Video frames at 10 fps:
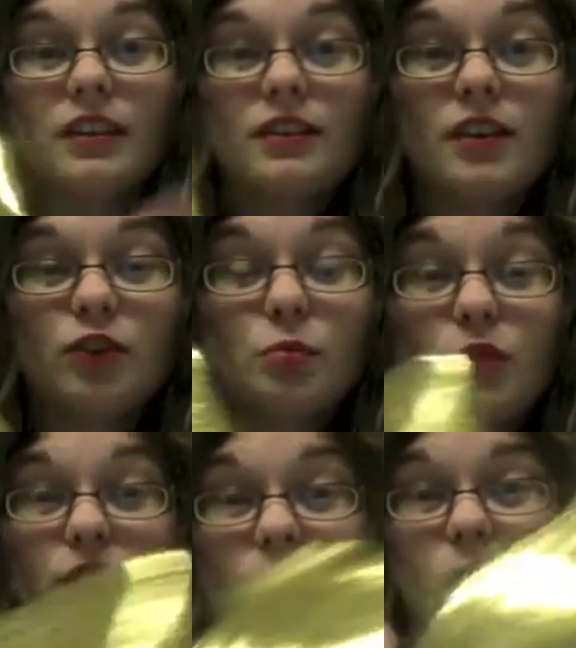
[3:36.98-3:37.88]
uh,
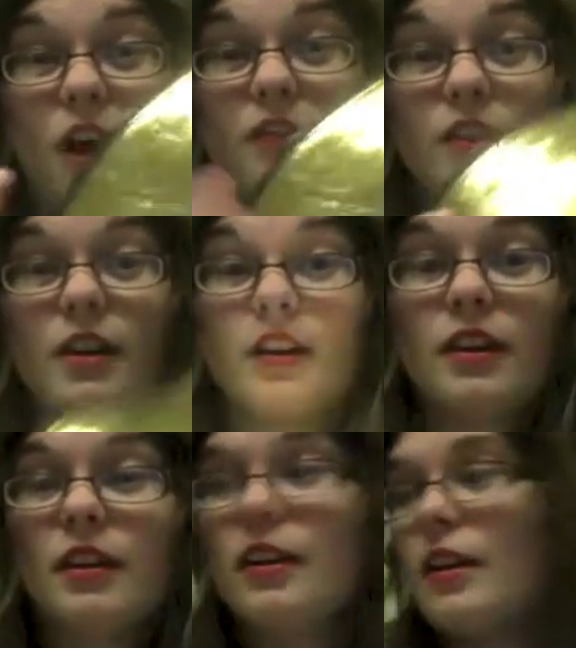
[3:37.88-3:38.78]
collection, and I got
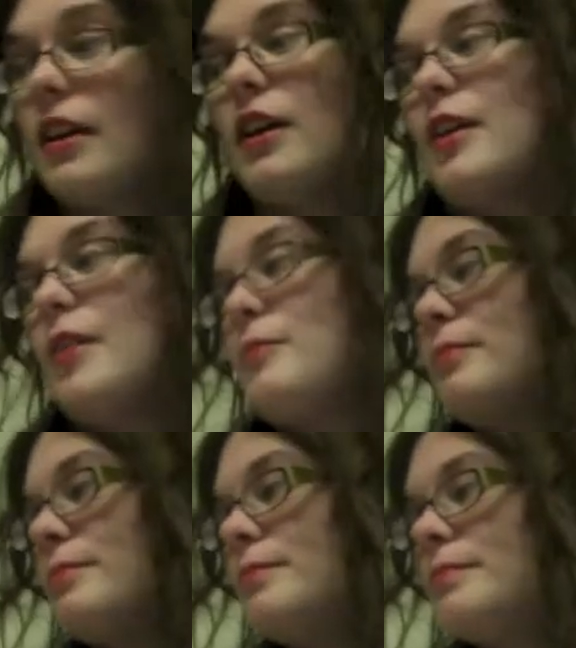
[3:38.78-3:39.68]
it like
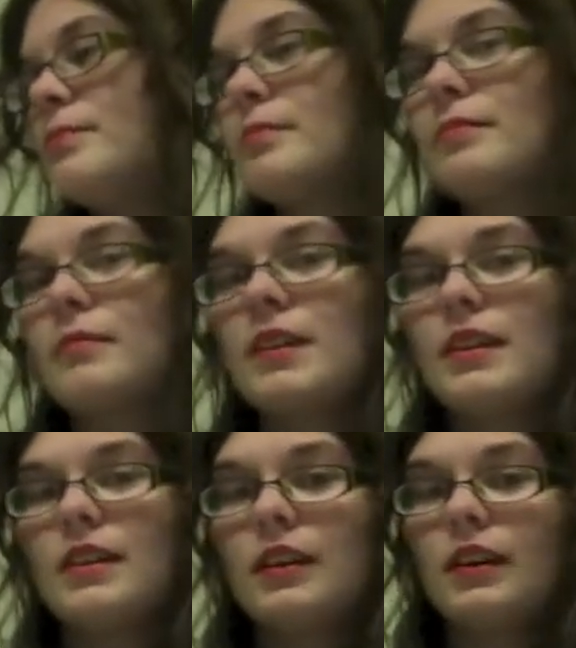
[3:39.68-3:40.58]
70% off.
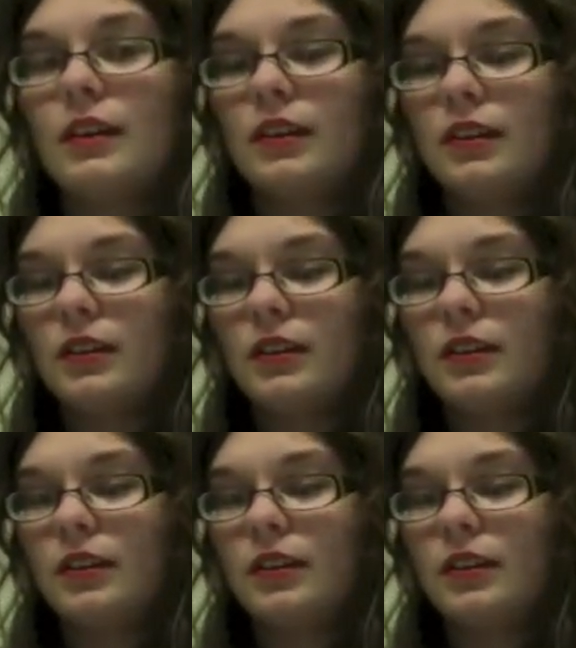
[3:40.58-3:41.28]
Um,